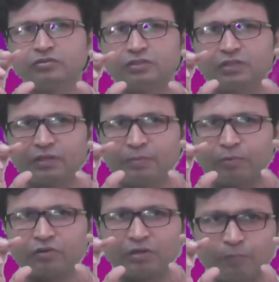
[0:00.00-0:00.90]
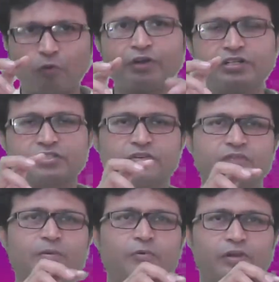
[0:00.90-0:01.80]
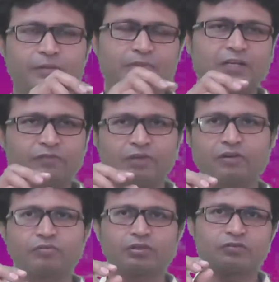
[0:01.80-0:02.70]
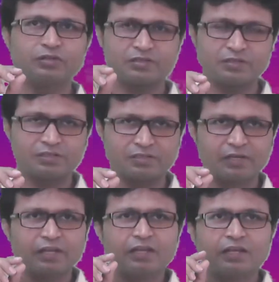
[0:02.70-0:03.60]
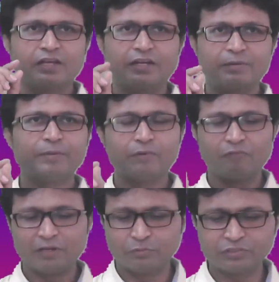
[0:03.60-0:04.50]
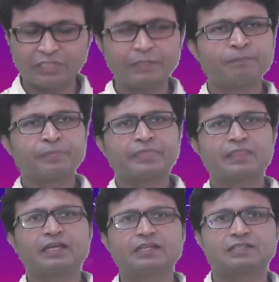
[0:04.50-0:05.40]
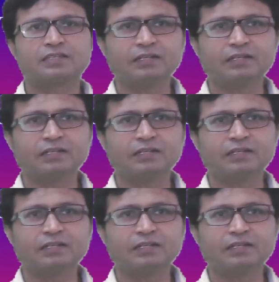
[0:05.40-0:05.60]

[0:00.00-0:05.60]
the important points of the poem that we are going to discuss. Remember one more thing that